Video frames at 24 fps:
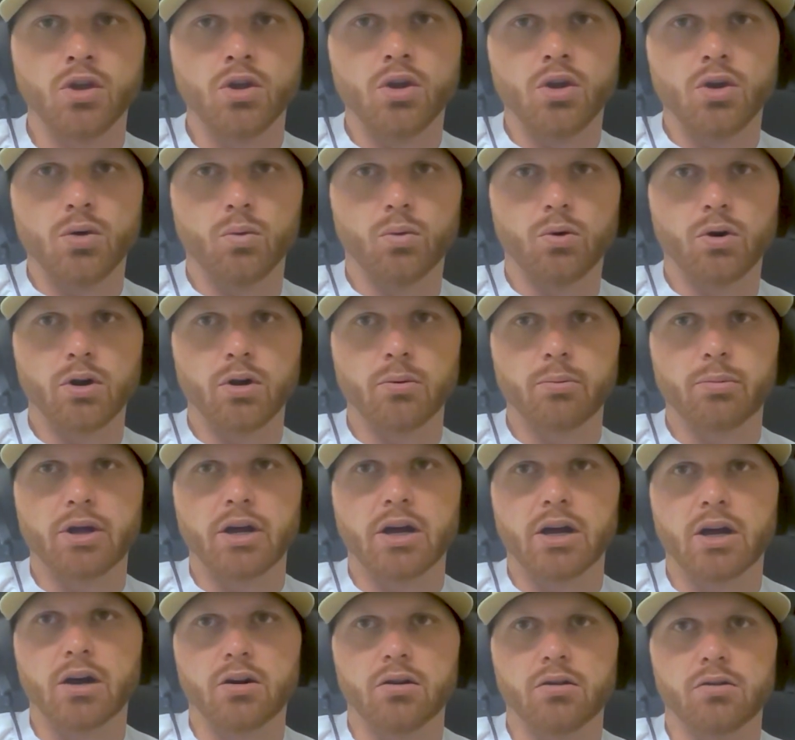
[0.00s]
What
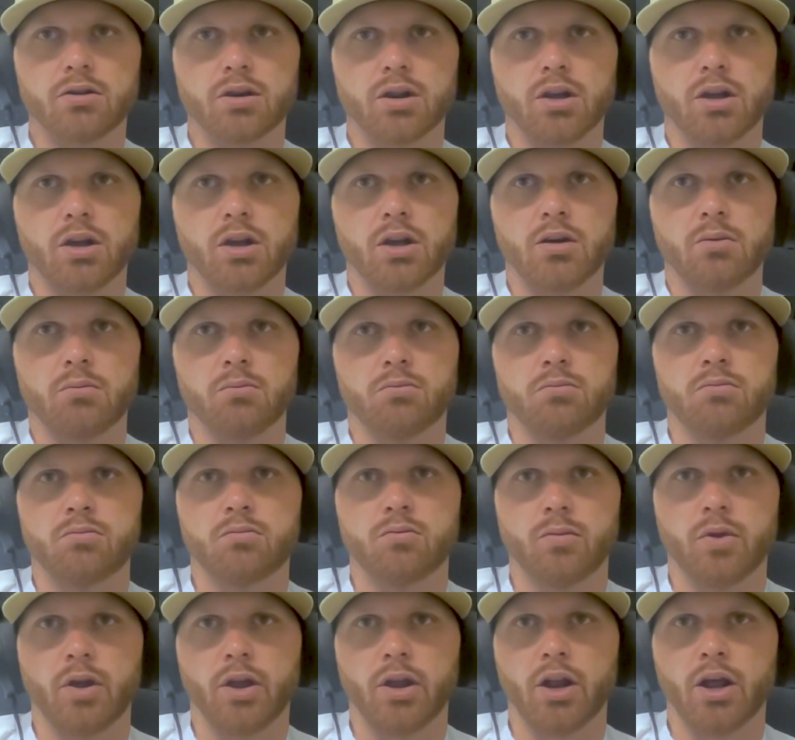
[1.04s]
about
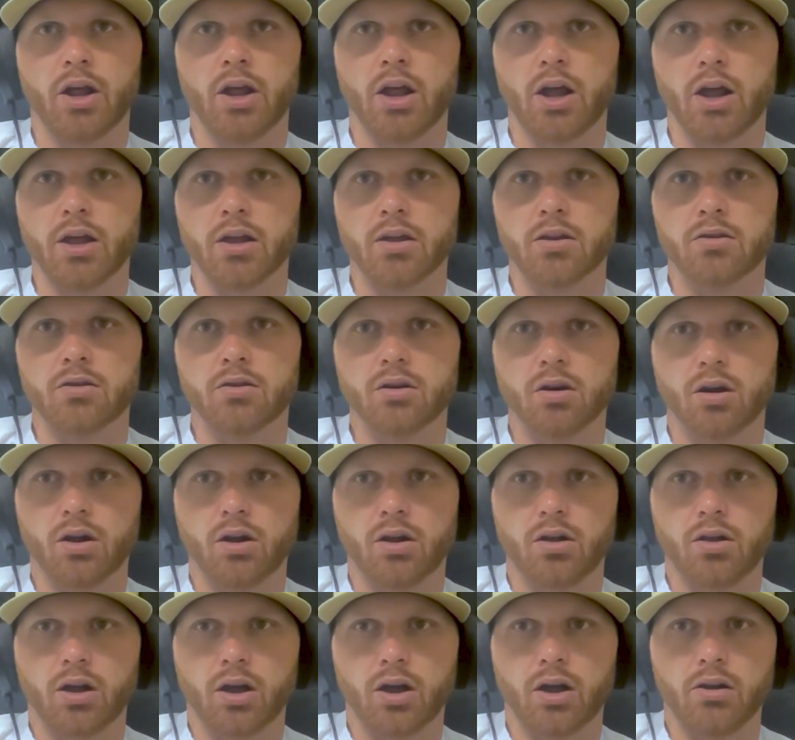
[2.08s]
and
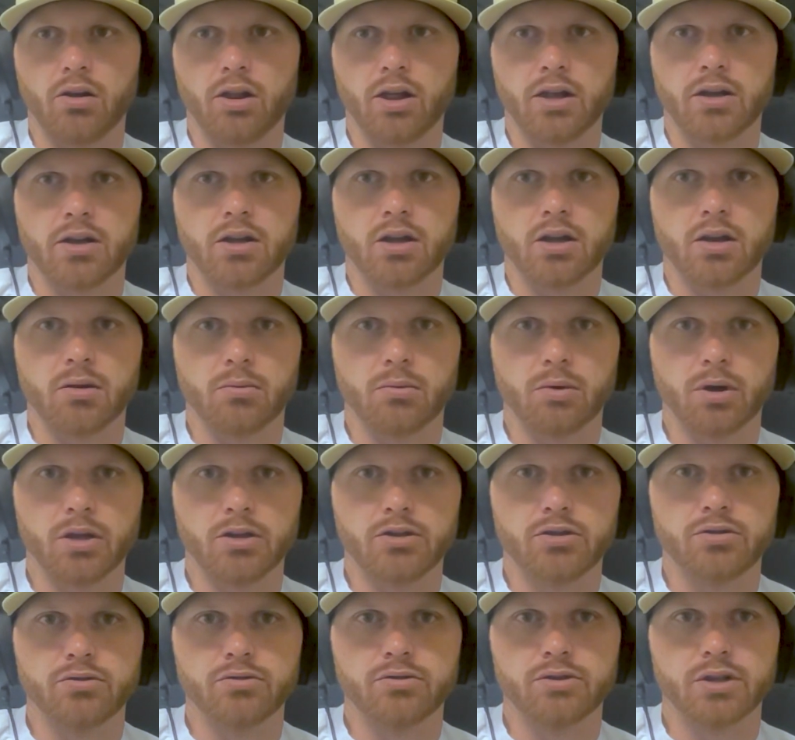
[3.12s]
I'll add kind of my
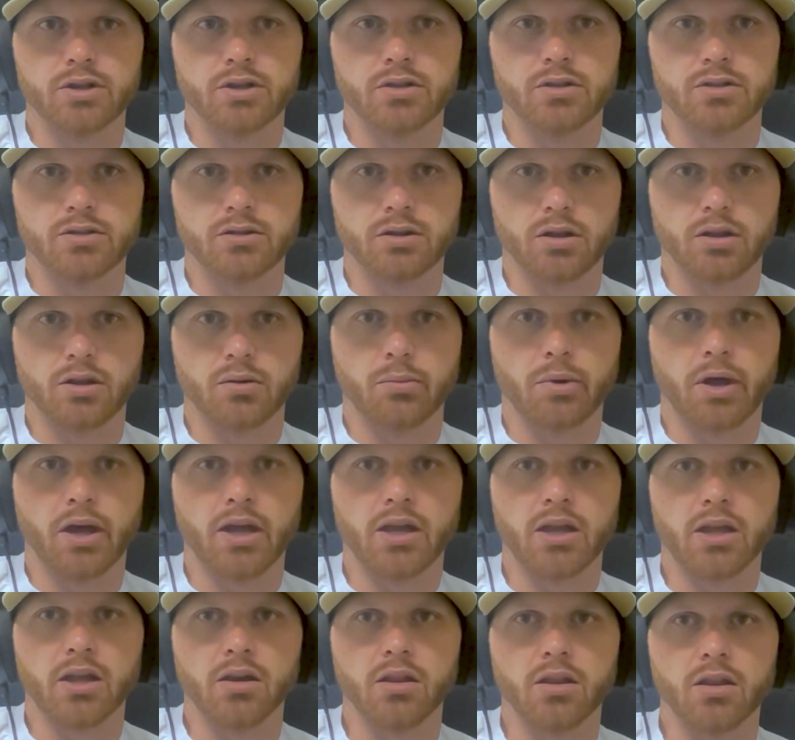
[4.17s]
2 cents on the back
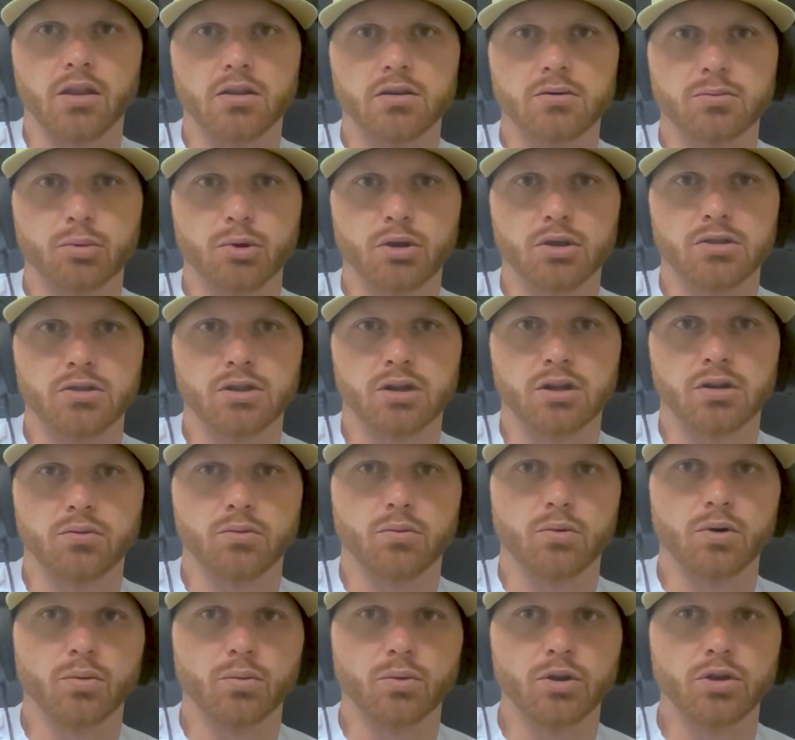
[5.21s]
end of this, based on
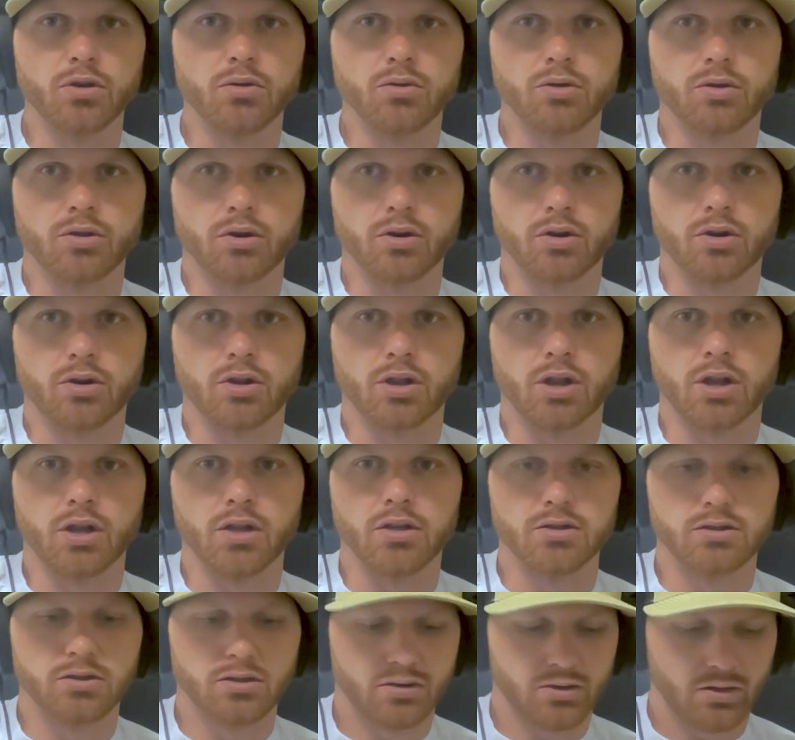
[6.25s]
what we do with our
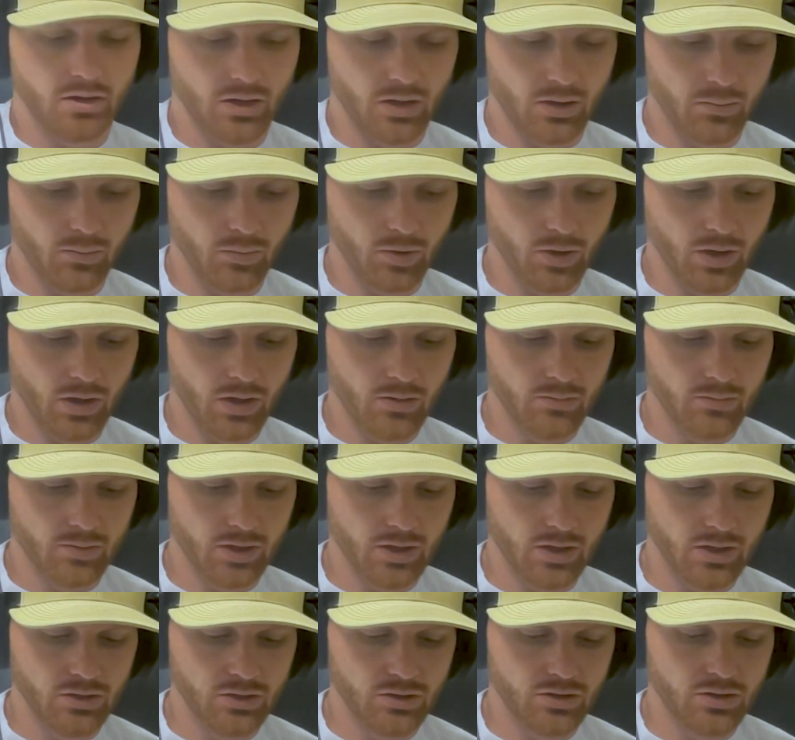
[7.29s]
clients when it comes to
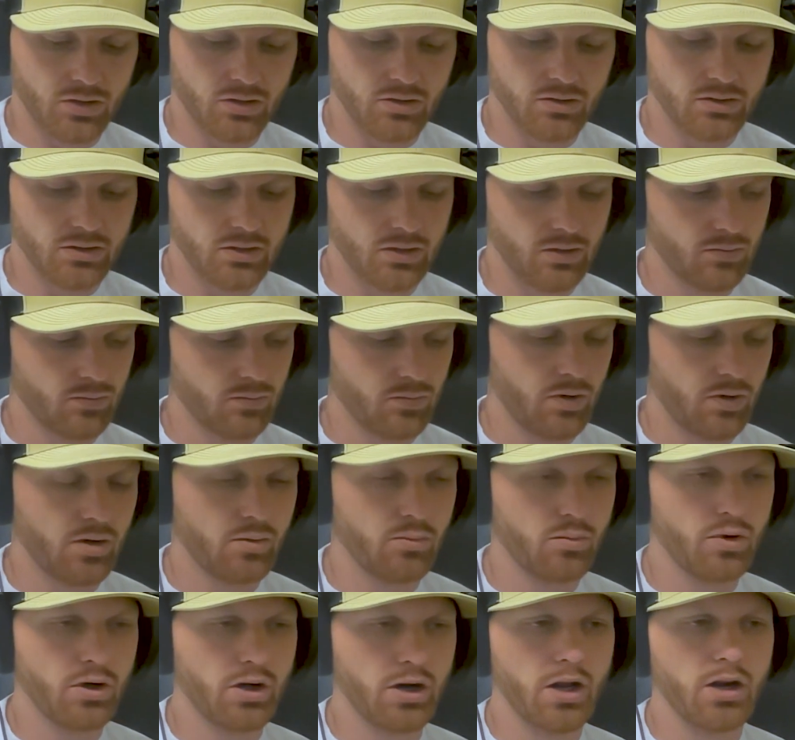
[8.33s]
insurance, and
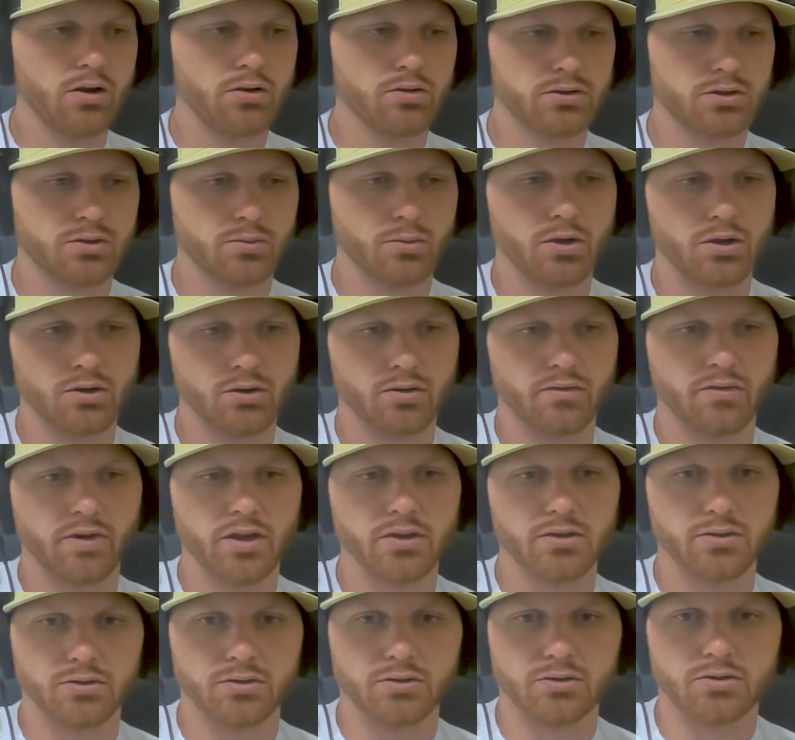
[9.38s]
what I know some other
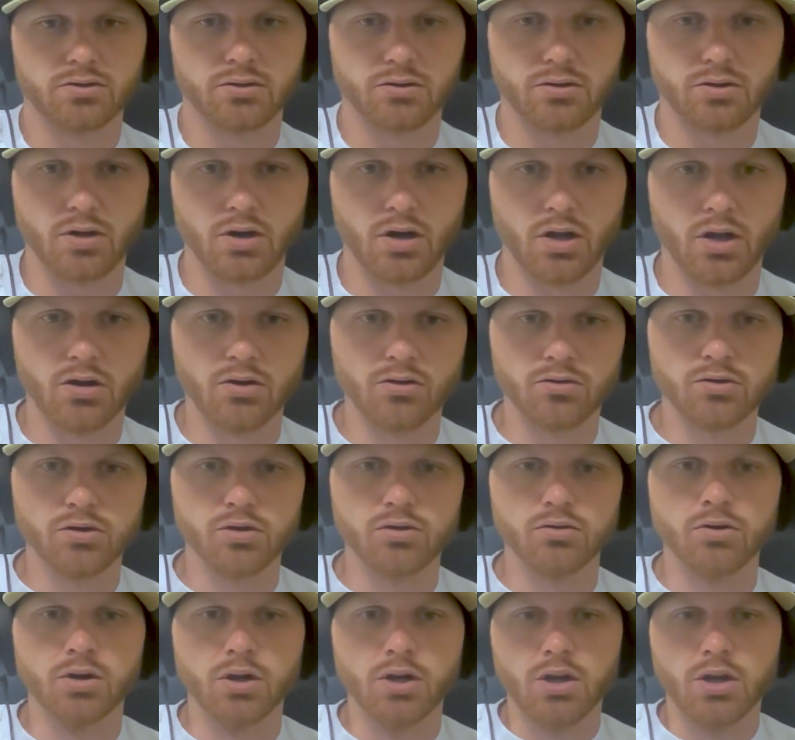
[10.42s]
advisors that I know do.